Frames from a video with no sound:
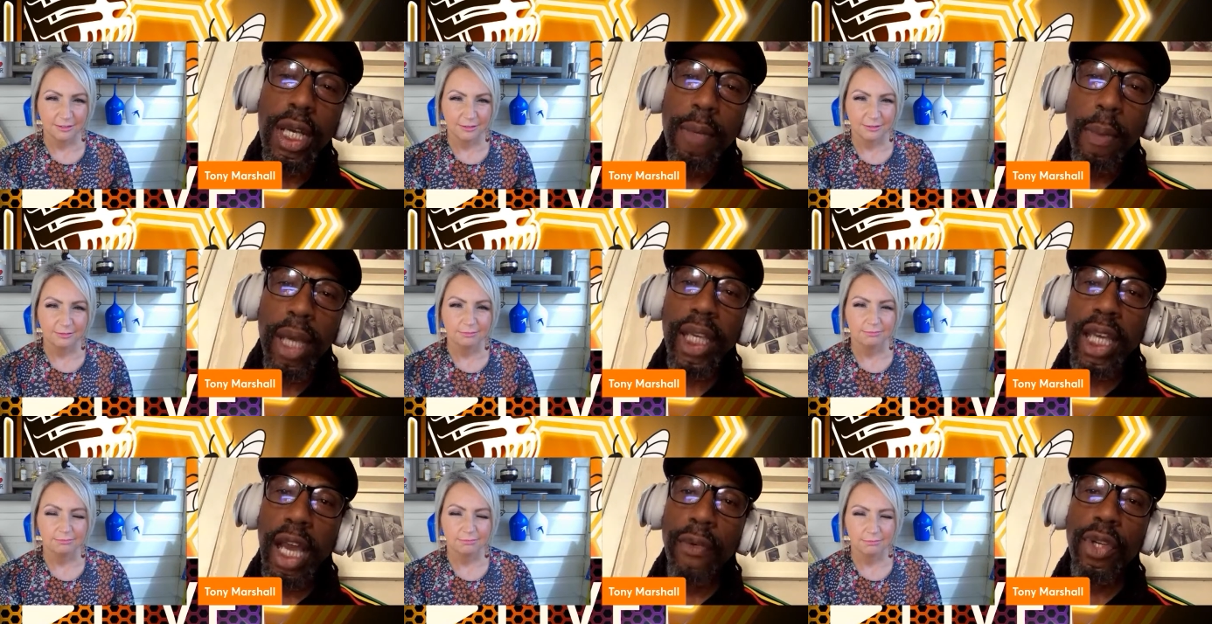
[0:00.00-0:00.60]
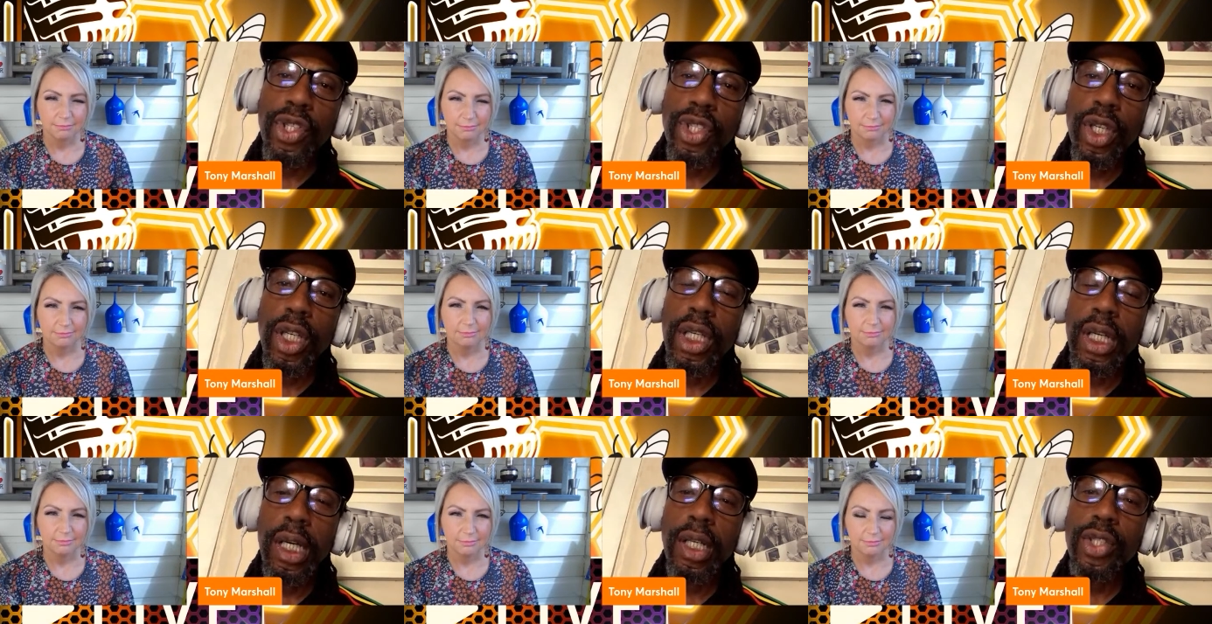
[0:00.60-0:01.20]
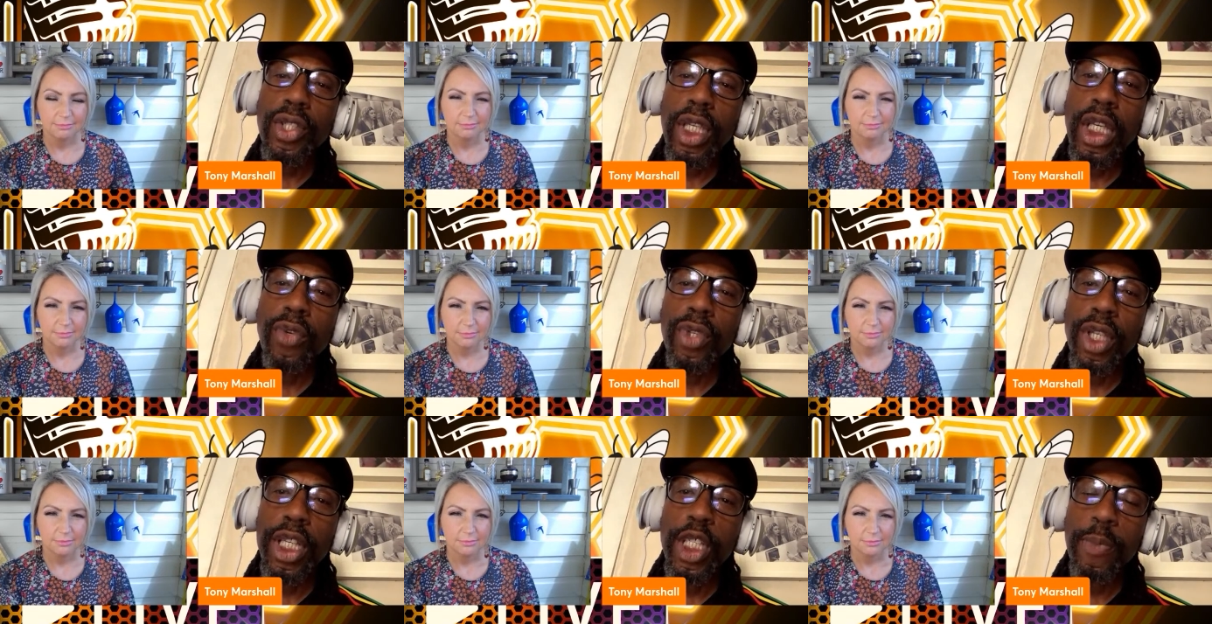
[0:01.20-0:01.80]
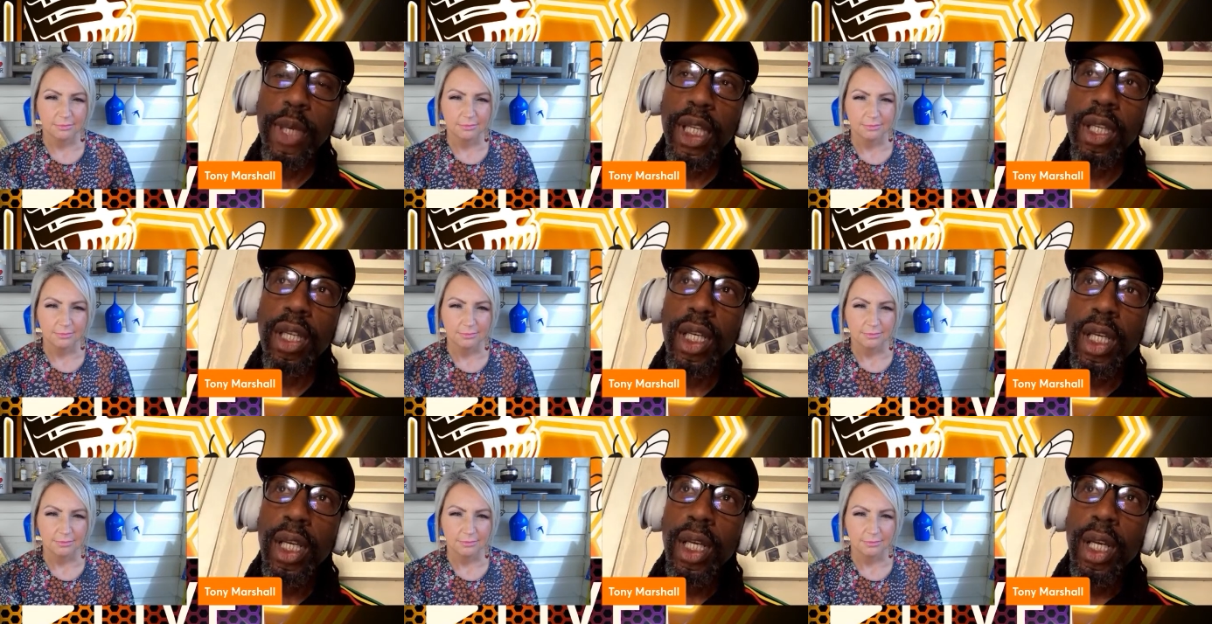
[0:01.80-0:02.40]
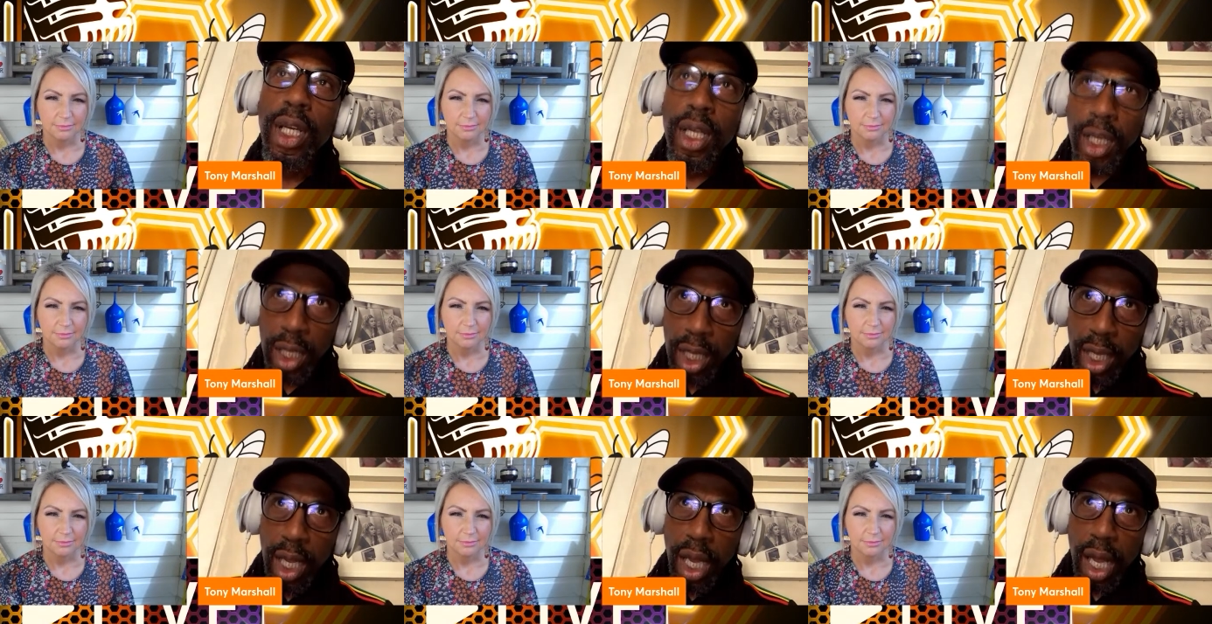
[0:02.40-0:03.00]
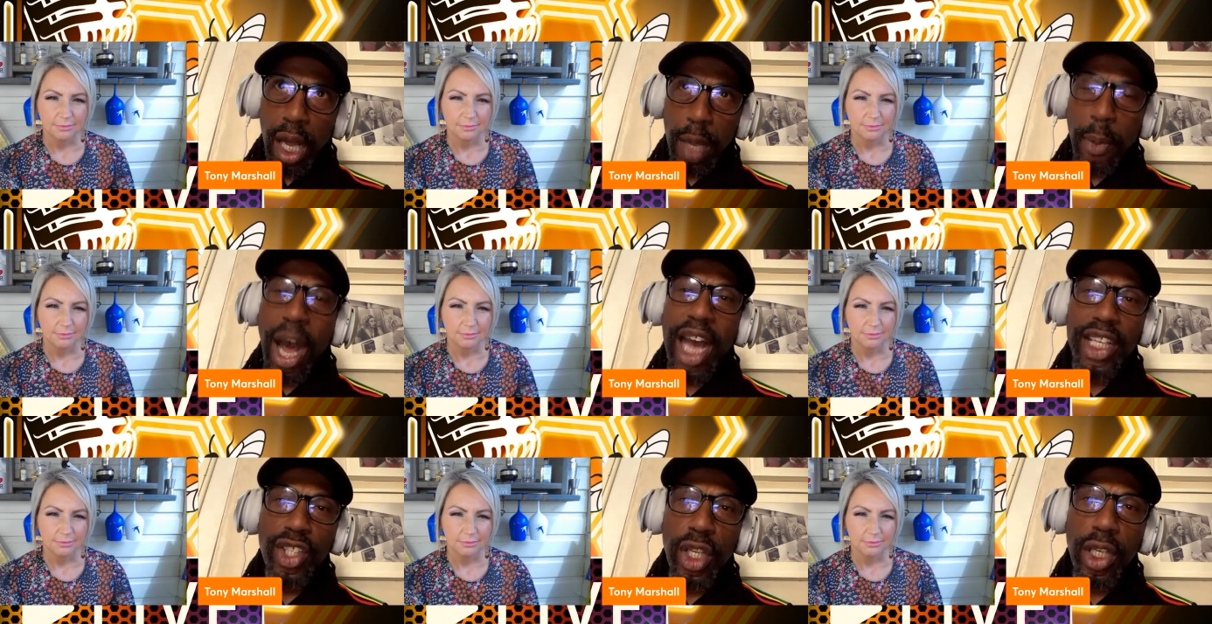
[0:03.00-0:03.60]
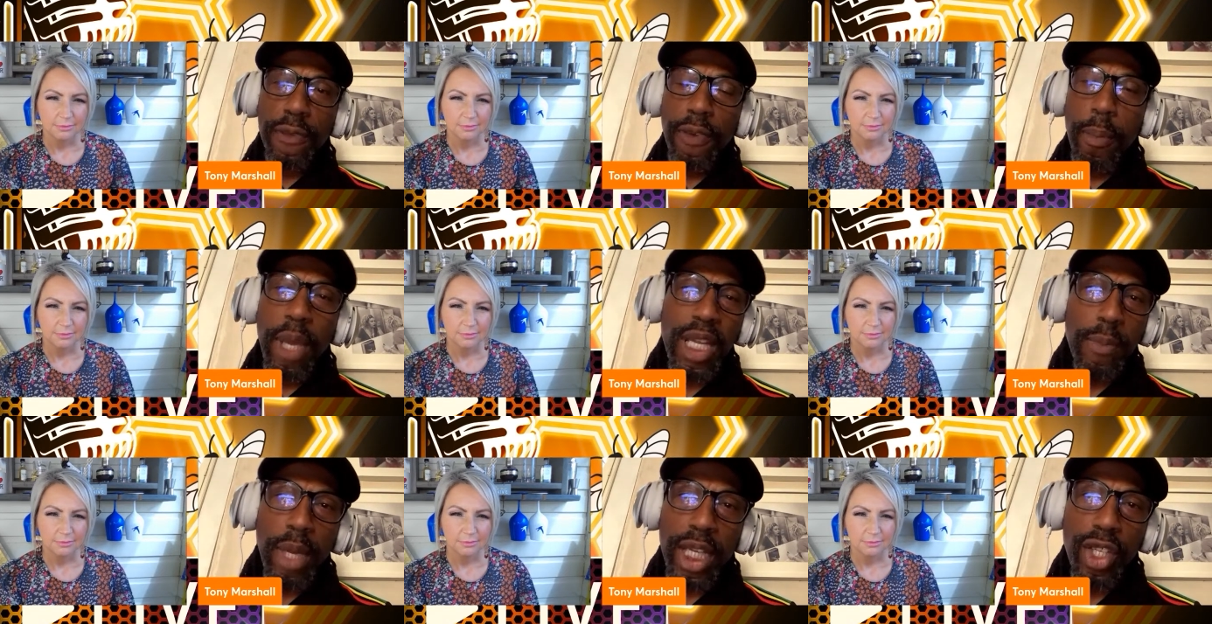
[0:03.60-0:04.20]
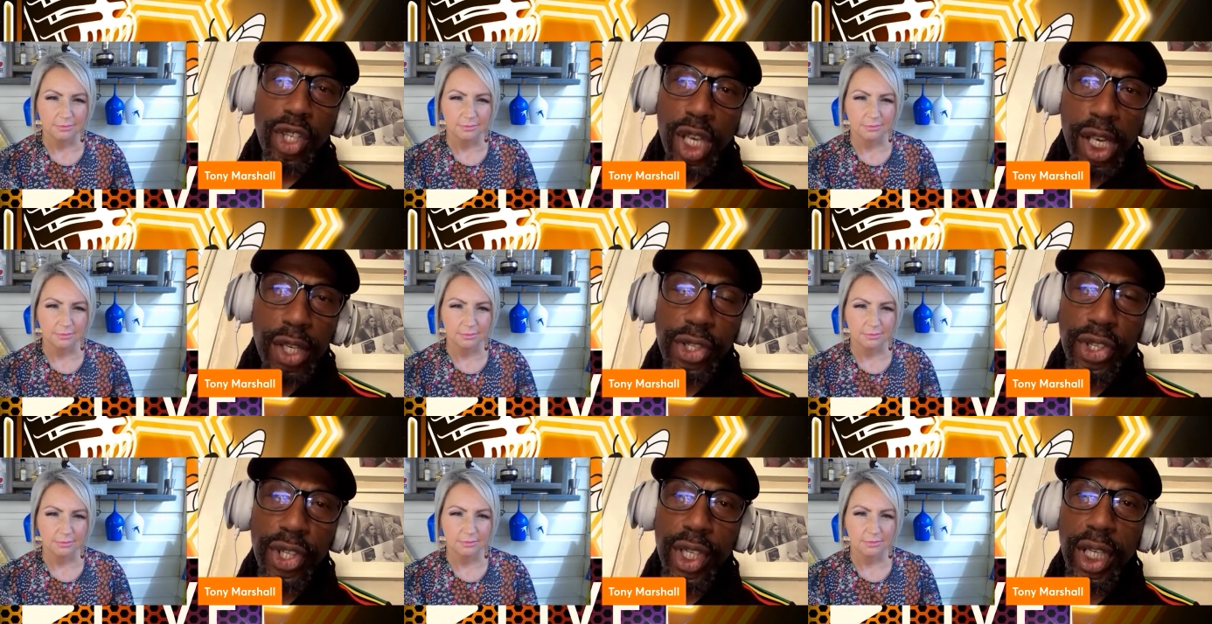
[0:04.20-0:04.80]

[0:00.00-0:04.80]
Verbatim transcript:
Speaker 1: my character, a secret that he's been um, hiding for many many years,